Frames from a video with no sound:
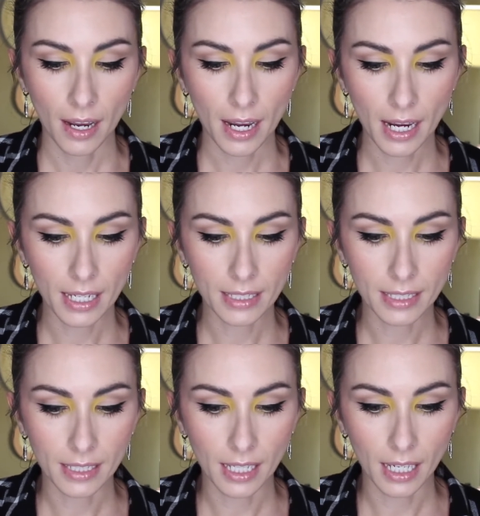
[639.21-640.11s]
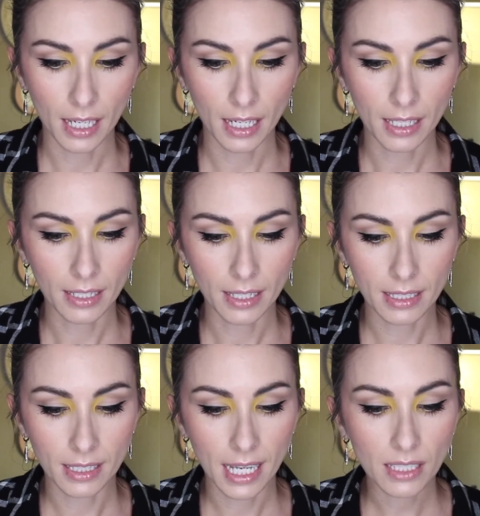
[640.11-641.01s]
And then
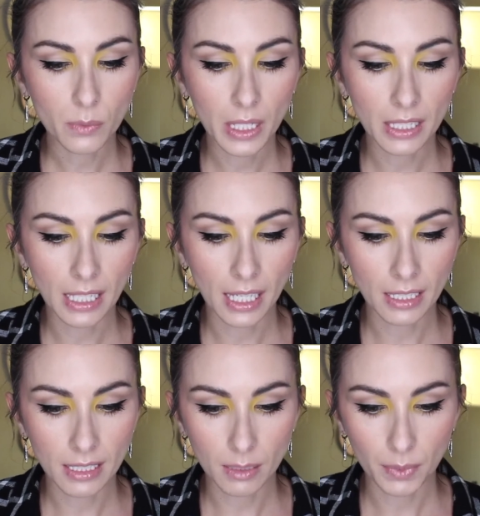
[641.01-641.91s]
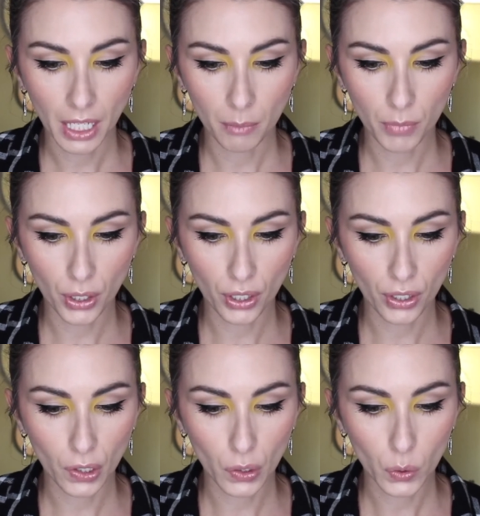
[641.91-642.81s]
this last one at the end of
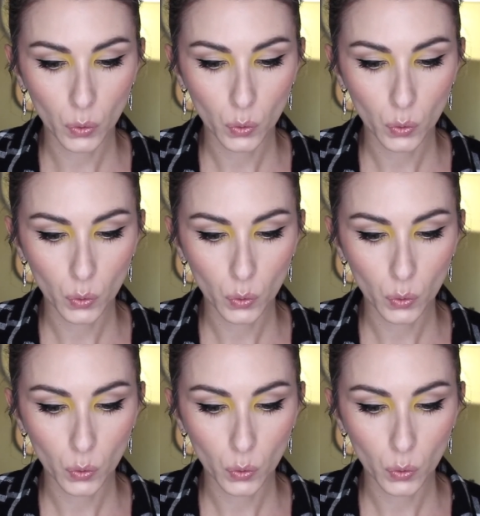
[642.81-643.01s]
September,